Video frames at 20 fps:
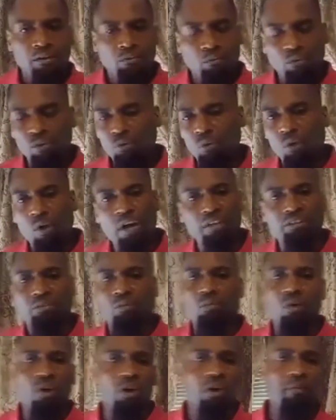we won't have to
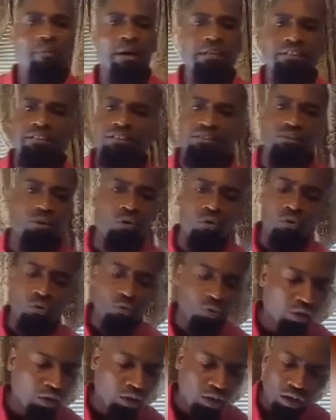worry about this
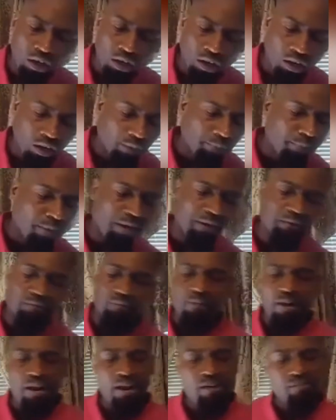old uh, barren,
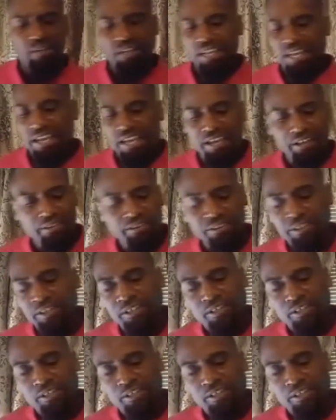barren land.